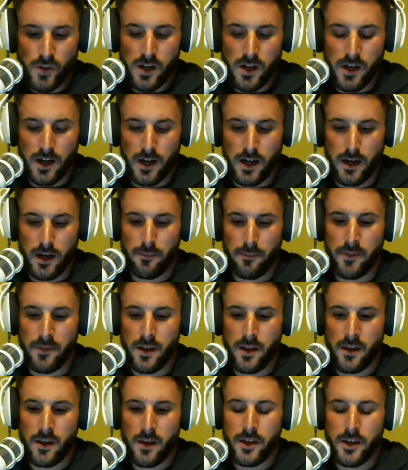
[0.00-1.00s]

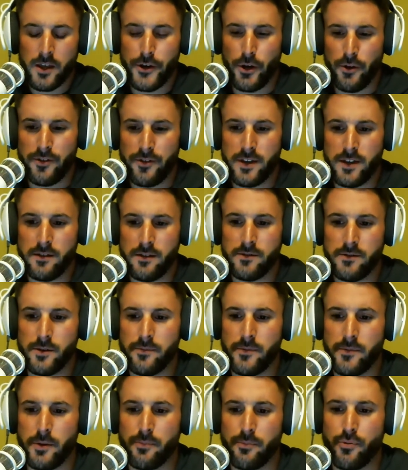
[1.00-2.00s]

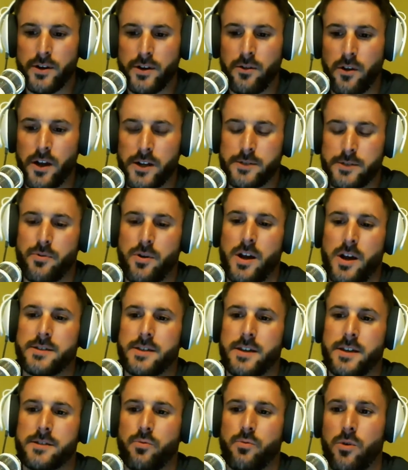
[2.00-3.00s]
The pre-launch
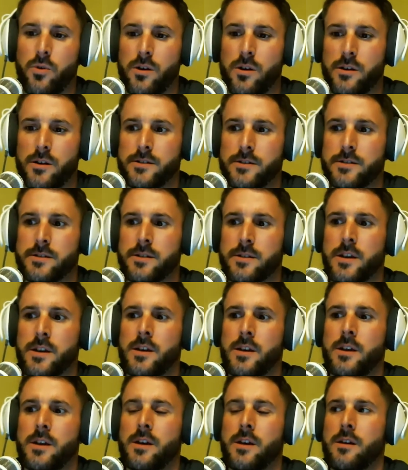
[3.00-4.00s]
process was
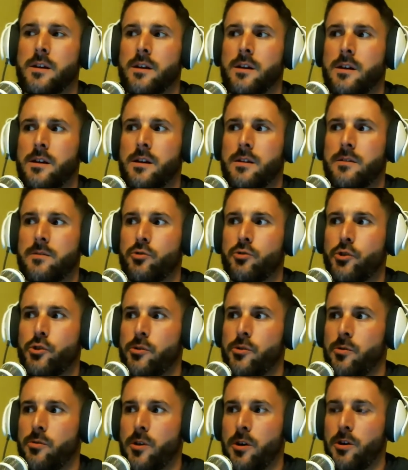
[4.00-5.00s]

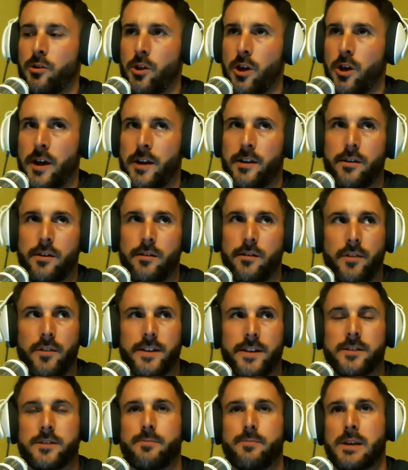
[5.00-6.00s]
a lot of
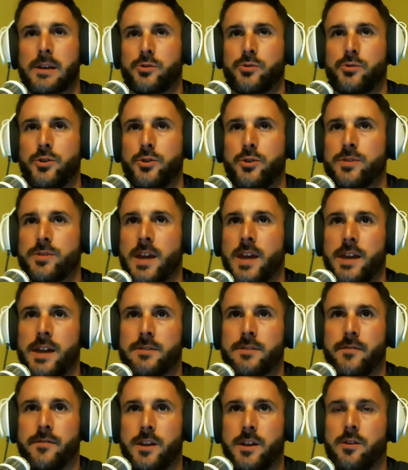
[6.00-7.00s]
like special use
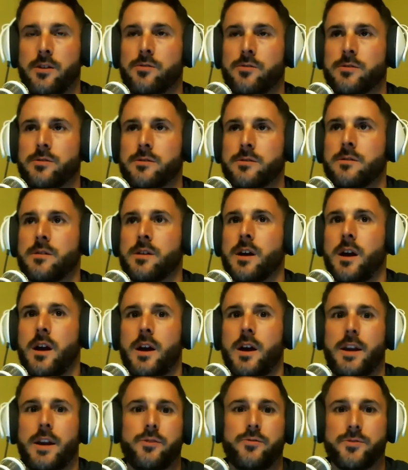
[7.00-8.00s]
case videos,
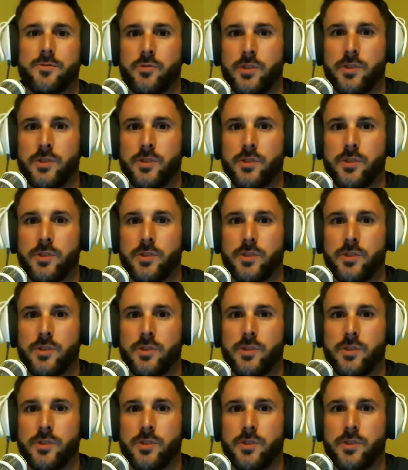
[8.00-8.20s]
and I used